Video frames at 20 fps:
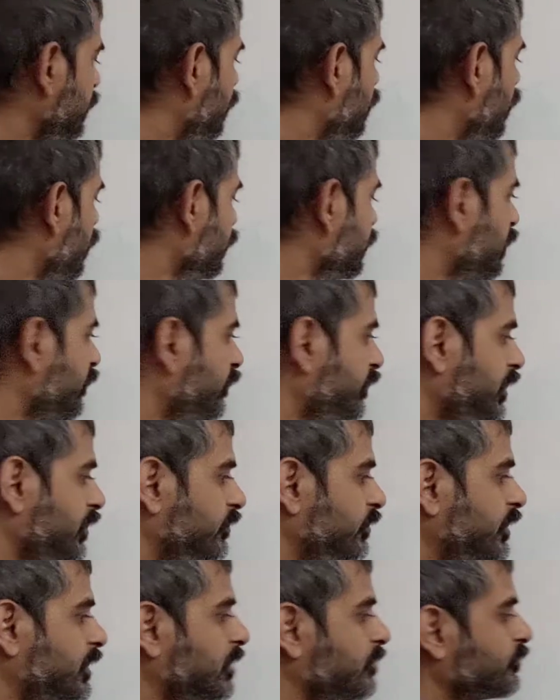goes away,
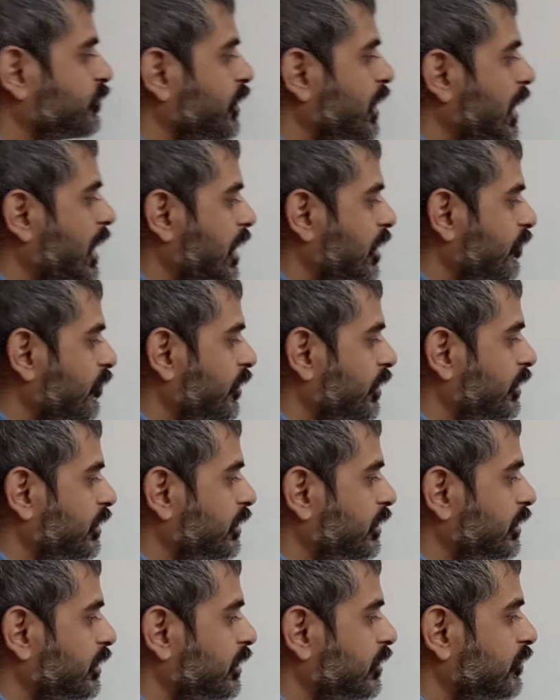becomes R1
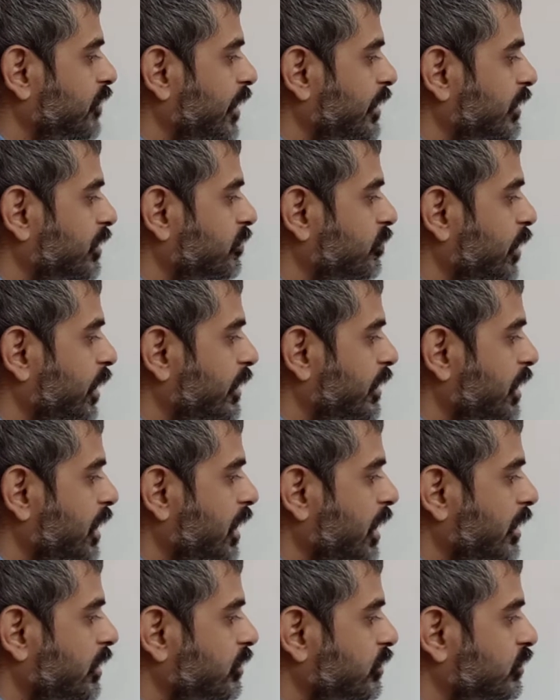divided by
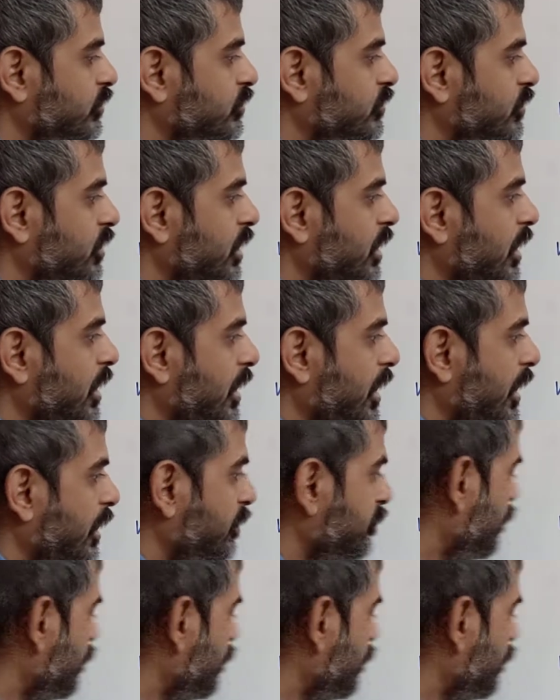R2, and